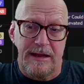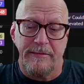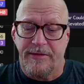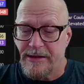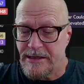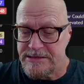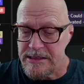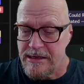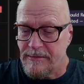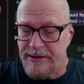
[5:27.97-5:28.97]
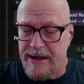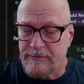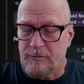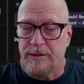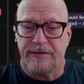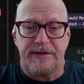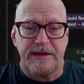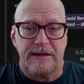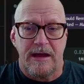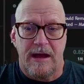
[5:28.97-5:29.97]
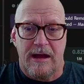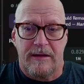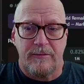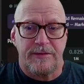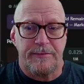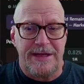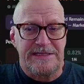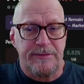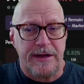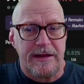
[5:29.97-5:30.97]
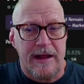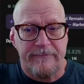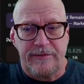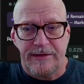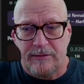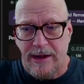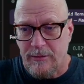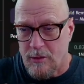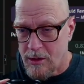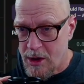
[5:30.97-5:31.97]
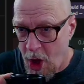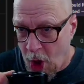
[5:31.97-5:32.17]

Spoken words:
I think it's going to come down with the with peace breaking out for the Iran war.